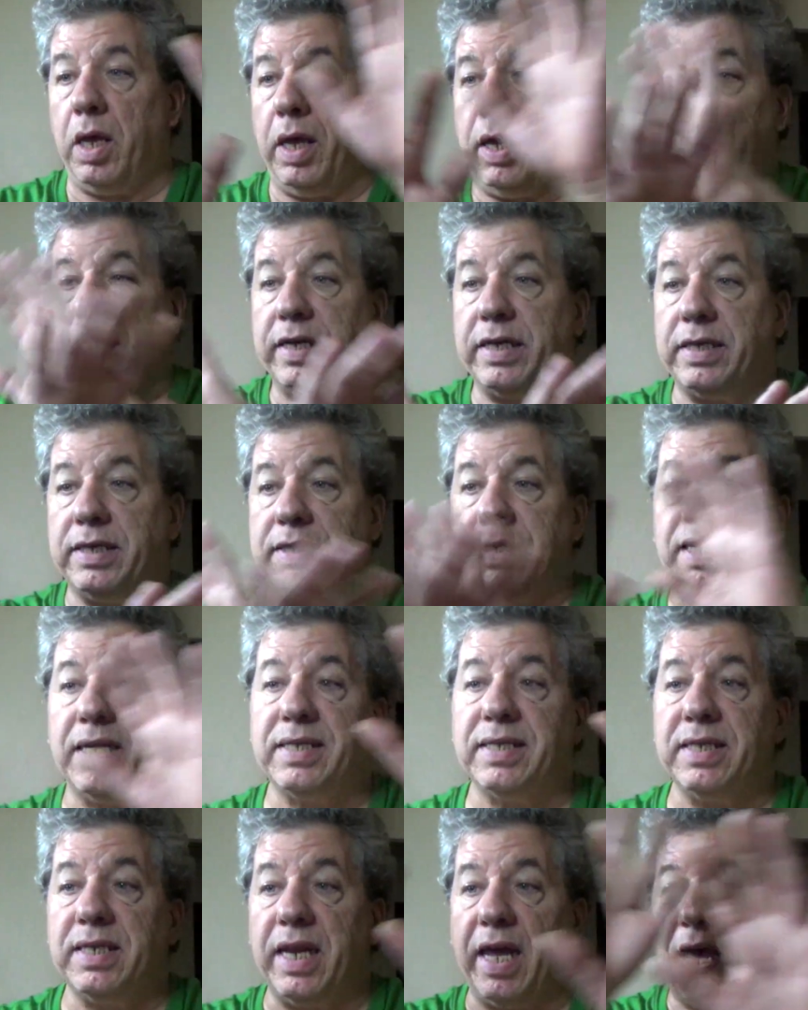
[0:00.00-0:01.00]
it
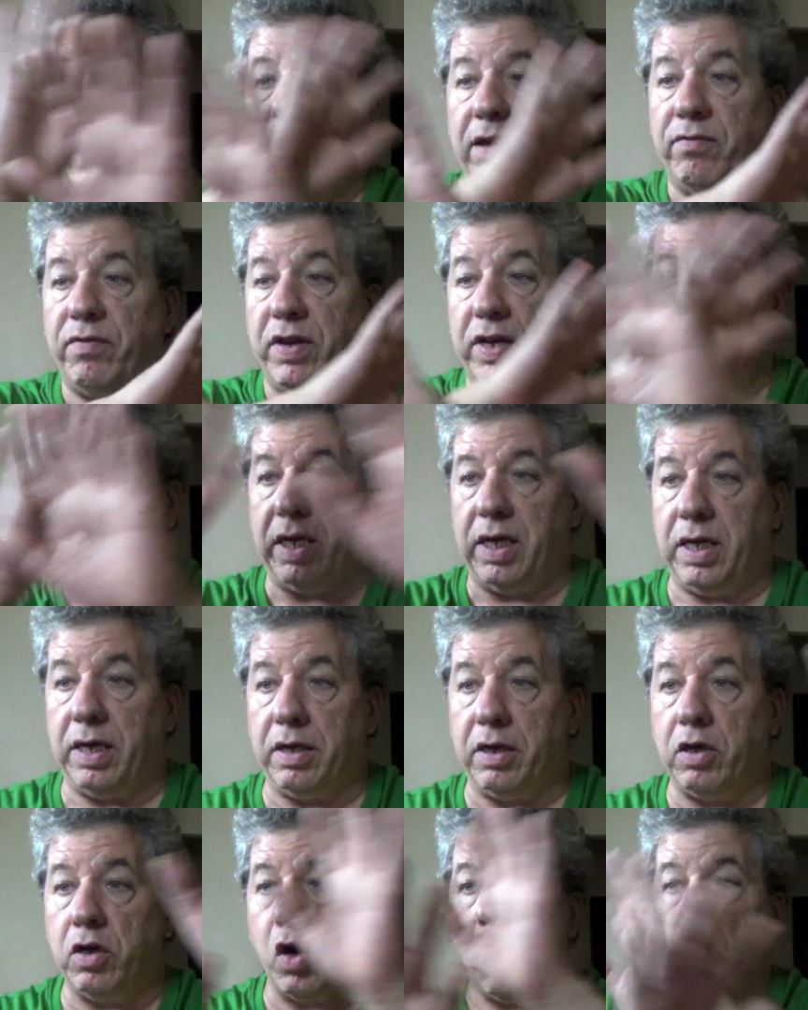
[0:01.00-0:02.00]
doesn't have
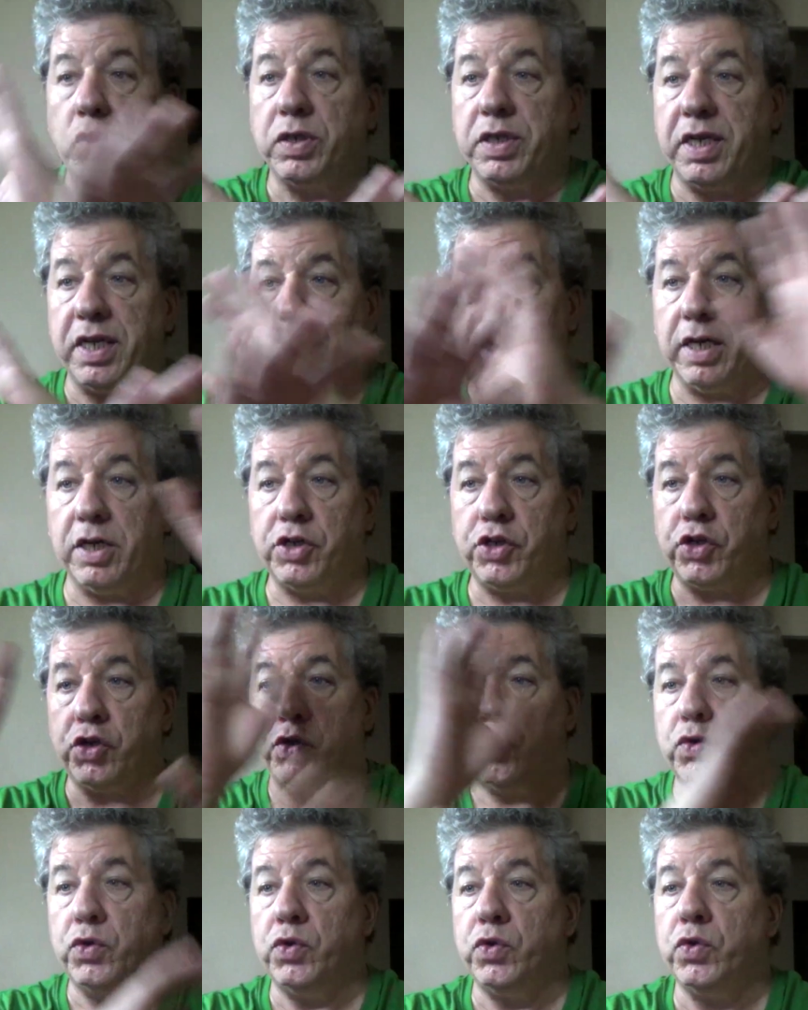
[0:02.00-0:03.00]
any ghosting
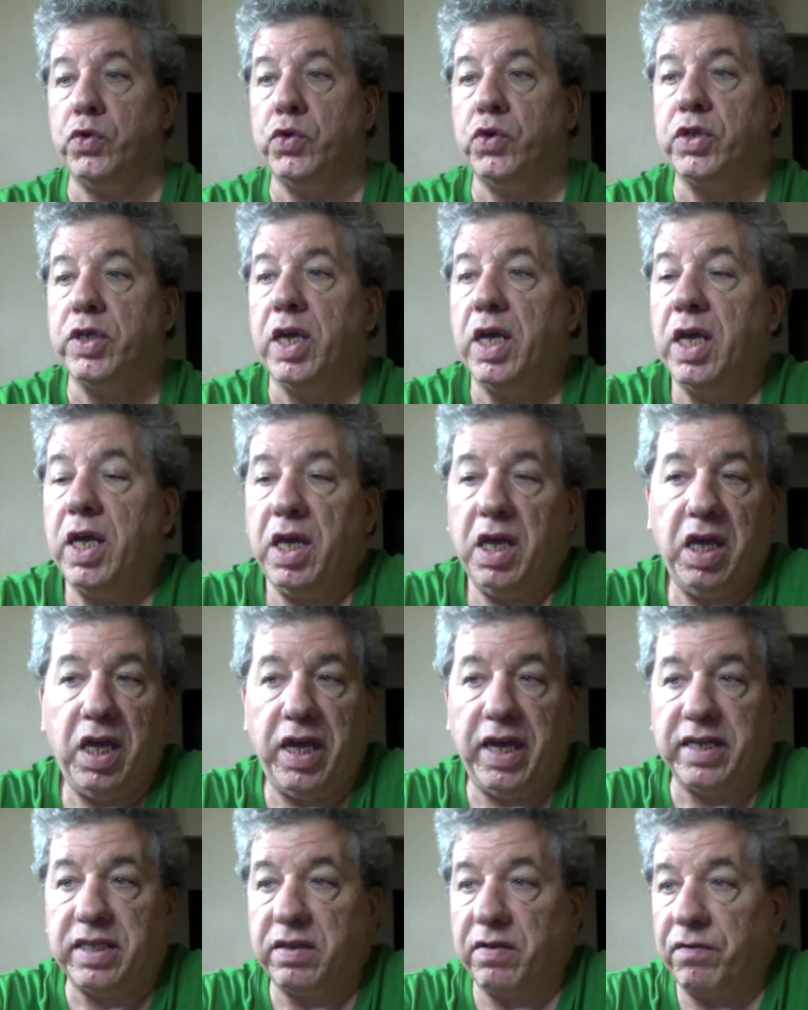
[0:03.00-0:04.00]
issues.
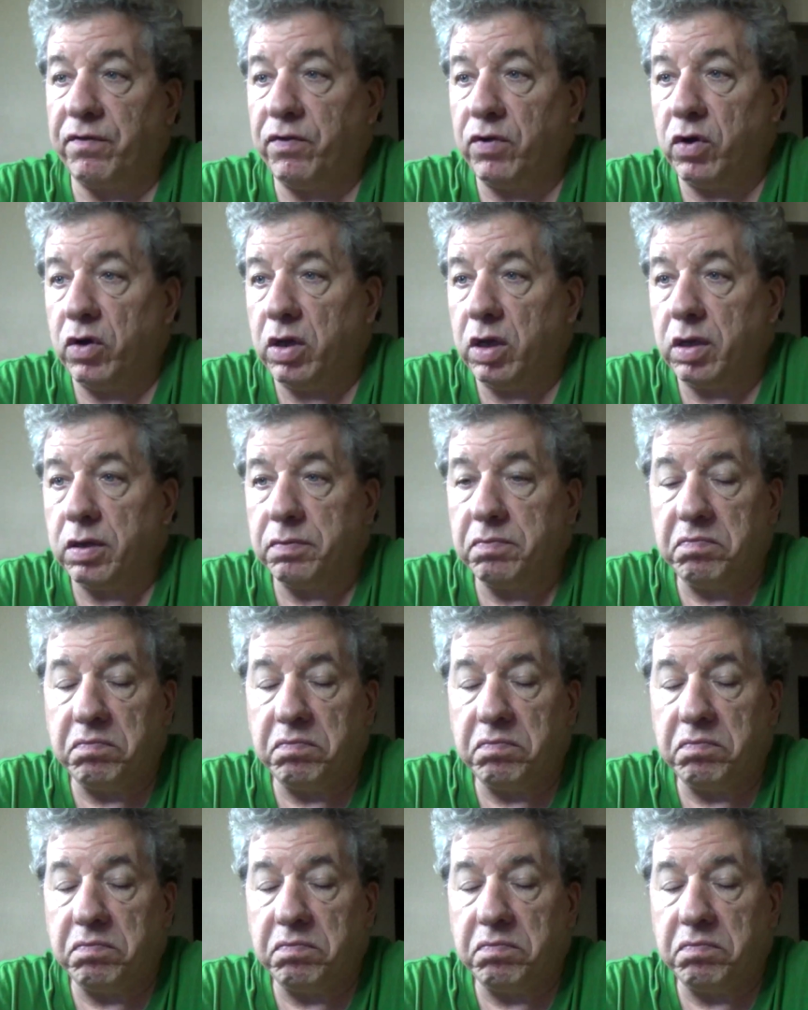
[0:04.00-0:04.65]
It's a full